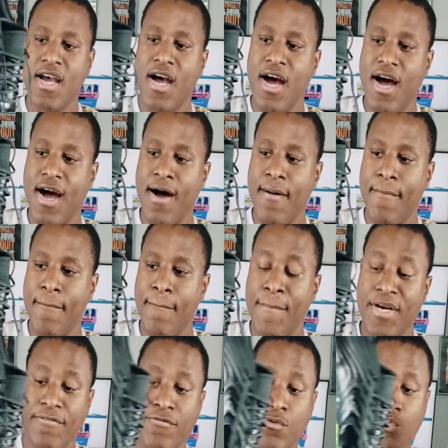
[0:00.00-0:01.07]

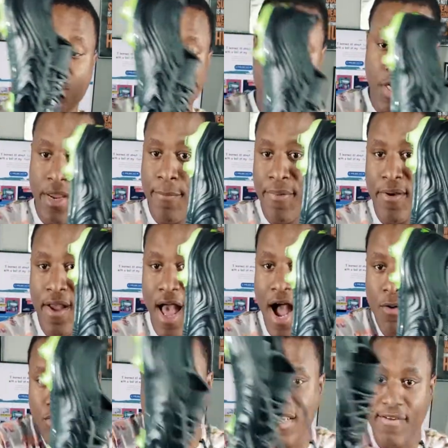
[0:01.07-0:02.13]
but if it was cheap, I
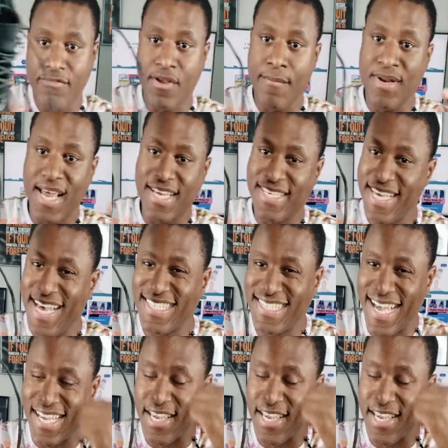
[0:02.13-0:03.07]
would have definitely be like, yes, I